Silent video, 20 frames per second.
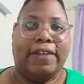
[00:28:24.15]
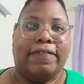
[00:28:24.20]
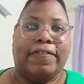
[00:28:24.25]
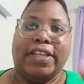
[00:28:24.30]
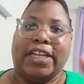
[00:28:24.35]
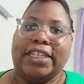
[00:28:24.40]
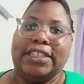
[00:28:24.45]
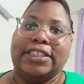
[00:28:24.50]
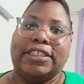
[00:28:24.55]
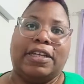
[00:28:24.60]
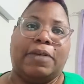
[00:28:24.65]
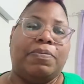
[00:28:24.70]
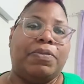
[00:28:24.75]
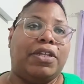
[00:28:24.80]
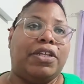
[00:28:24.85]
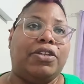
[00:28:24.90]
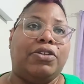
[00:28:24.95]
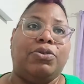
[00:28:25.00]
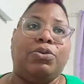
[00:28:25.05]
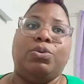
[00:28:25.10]
If that's
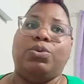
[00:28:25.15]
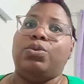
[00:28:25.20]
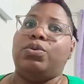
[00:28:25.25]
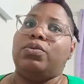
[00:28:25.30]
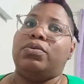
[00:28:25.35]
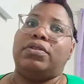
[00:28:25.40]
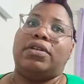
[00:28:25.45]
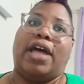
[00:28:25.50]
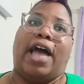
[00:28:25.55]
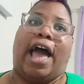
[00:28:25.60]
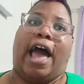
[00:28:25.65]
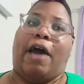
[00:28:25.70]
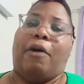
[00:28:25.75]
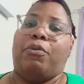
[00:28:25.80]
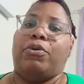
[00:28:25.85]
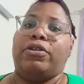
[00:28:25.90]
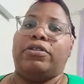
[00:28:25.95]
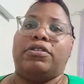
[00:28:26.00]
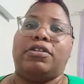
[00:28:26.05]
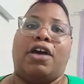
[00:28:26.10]
something I
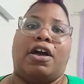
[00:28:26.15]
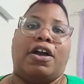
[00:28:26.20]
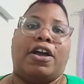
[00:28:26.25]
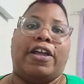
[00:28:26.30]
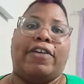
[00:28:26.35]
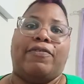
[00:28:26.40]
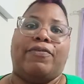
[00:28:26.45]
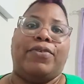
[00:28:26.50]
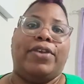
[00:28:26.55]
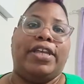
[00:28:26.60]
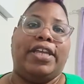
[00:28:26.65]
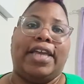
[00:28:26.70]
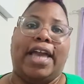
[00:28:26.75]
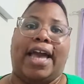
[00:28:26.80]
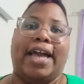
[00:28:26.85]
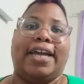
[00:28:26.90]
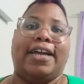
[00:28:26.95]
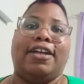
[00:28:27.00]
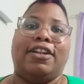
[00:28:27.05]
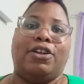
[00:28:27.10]
will talk, if we
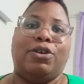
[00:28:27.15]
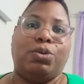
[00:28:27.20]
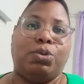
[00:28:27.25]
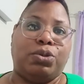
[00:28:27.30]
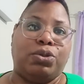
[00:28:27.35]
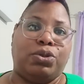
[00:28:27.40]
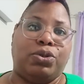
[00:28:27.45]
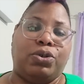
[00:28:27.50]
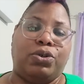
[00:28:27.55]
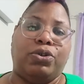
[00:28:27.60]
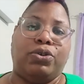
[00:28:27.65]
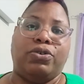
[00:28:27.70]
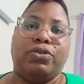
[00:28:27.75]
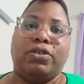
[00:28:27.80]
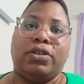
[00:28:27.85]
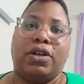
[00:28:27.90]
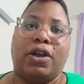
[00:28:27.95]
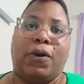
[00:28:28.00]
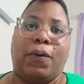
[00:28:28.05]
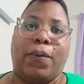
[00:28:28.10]
got closer
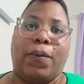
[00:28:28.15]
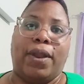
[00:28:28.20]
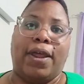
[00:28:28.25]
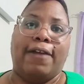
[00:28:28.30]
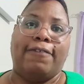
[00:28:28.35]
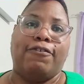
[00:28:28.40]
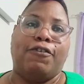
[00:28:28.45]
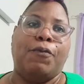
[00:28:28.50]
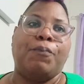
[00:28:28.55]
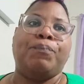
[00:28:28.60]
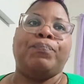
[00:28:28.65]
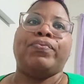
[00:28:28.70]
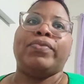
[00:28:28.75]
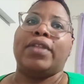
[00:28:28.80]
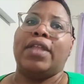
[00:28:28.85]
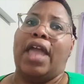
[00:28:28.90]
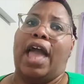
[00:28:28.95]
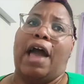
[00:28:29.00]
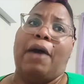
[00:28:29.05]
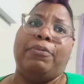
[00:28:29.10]
or, you know, whatever,
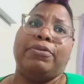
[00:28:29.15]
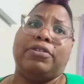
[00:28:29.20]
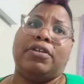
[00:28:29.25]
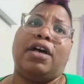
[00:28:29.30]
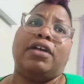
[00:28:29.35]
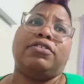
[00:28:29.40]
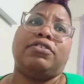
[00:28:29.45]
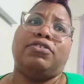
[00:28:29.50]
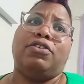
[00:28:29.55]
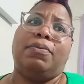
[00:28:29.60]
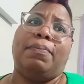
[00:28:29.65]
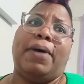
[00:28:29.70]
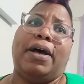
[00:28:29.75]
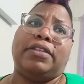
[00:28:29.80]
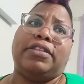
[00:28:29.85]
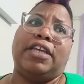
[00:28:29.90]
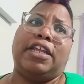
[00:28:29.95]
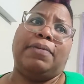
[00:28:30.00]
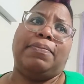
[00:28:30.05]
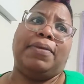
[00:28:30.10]
I will talk to you
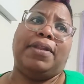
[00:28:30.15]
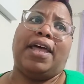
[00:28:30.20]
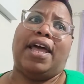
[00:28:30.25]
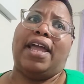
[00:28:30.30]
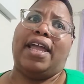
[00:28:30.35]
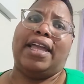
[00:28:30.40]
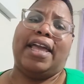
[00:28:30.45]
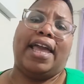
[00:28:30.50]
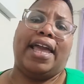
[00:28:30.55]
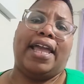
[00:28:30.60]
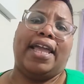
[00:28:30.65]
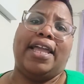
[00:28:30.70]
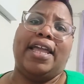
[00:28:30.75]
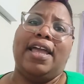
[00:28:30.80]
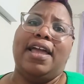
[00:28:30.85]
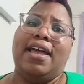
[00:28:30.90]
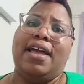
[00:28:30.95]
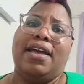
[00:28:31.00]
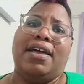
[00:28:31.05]
about that and be like, hey,